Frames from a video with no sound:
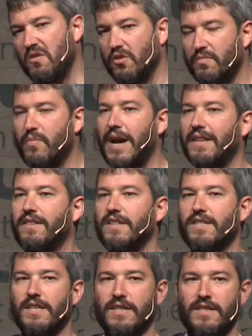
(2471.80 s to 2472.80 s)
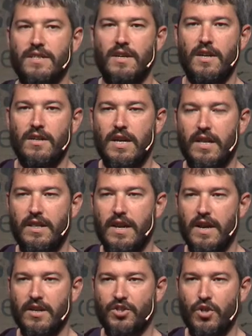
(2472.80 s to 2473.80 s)
good practices. And
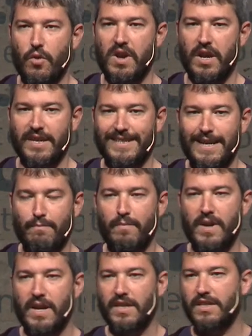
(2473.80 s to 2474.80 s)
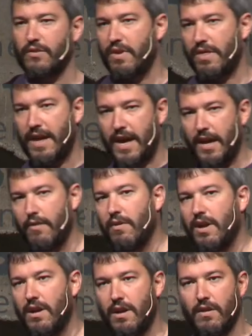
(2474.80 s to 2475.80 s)
they are showing examples with
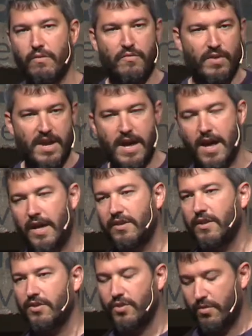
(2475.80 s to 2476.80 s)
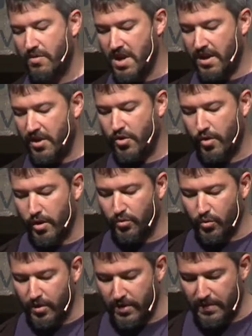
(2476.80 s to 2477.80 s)
Angular, with React. So if you go
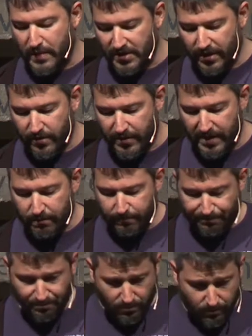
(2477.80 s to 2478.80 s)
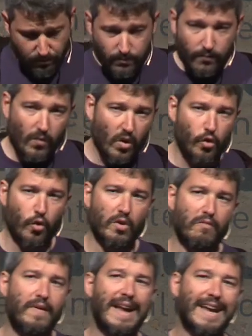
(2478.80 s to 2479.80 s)
to the repository, you
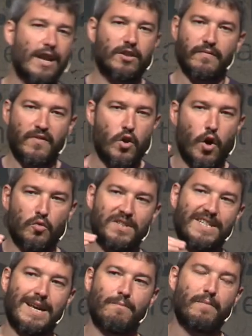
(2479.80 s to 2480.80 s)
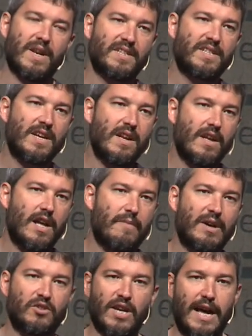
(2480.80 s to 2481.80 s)
will find a lot of code samples
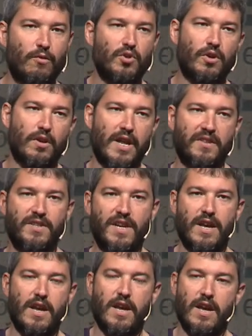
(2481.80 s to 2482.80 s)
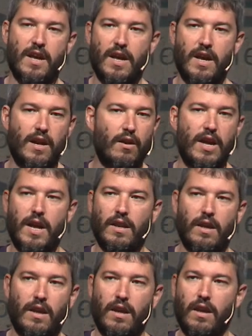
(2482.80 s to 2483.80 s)
about how to connect
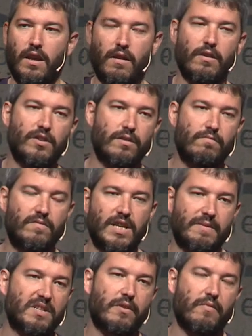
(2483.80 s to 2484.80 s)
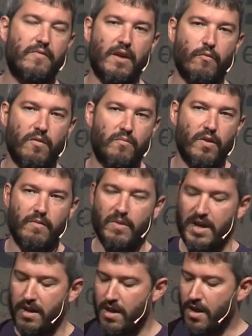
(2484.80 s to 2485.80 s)
any JavaScript framework, probably,